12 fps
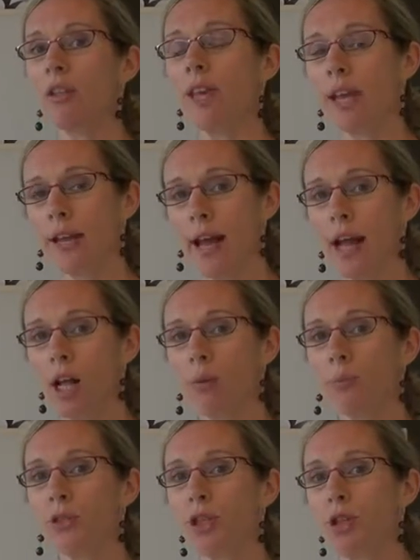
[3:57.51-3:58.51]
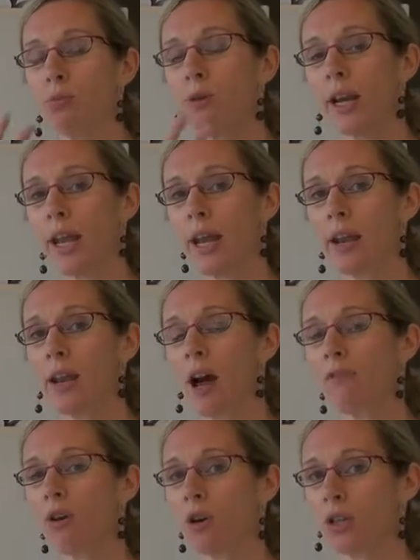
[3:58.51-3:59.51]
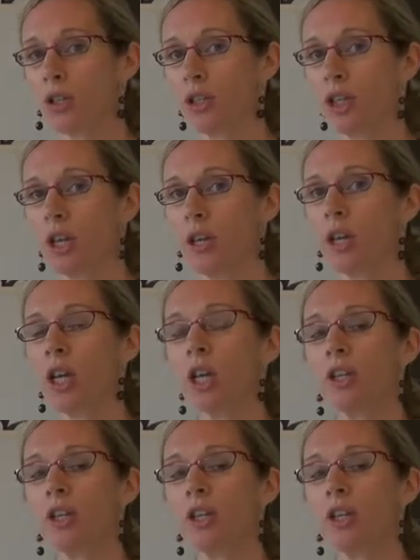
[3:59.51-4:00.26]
they can help to bring in enough oxygen